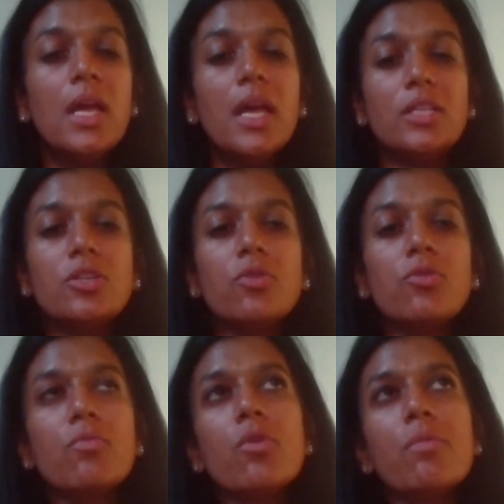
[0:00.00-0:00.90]
And so
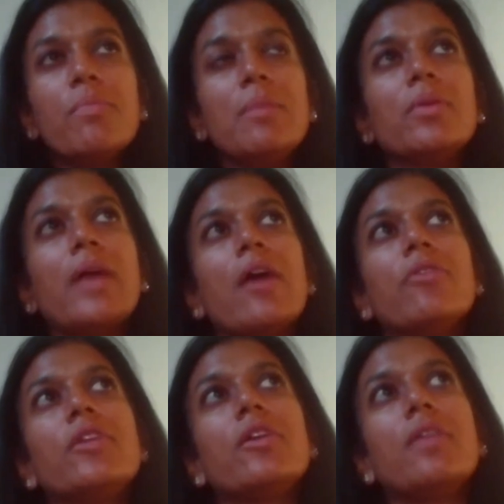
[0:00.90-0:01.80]
there are more people out
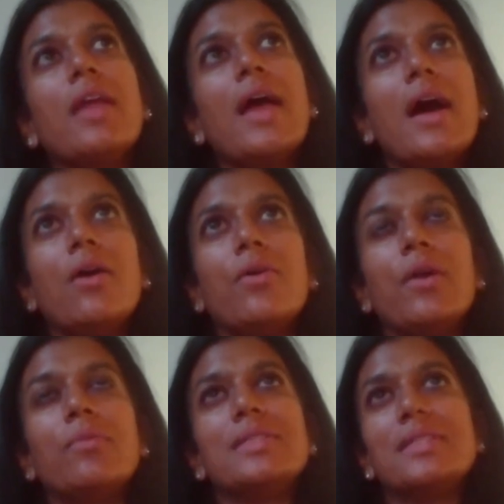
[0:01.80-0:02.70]
there now,
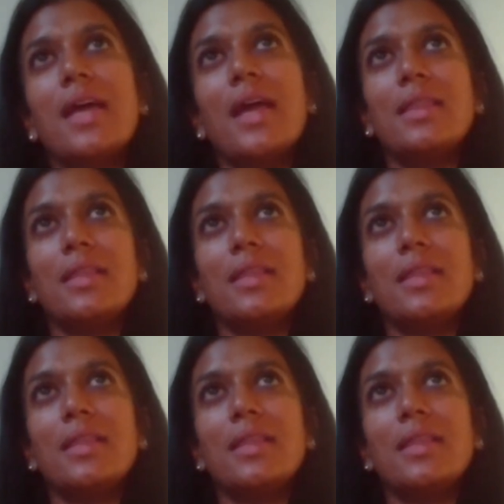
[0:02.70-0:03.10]
I would say,